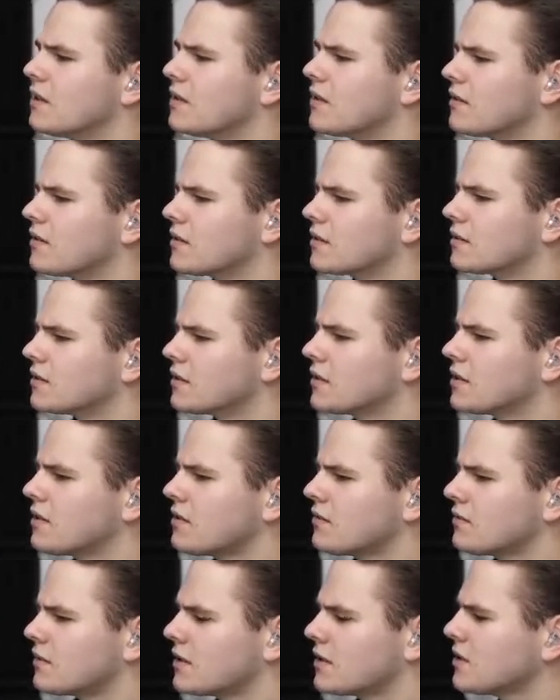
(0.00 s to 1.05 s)
Dun, dun,
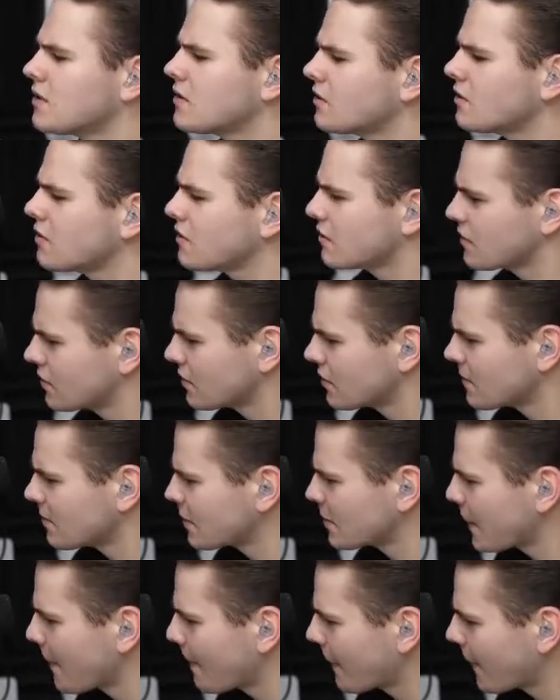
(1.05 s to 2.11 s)
dun,
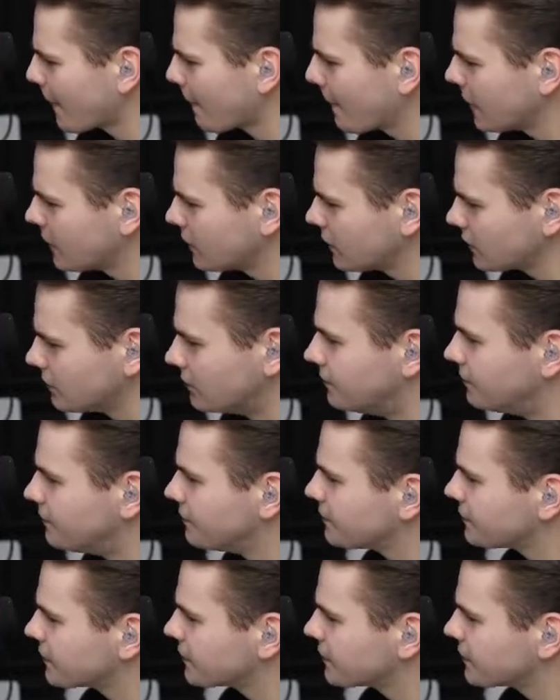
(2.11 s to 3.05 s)
dun,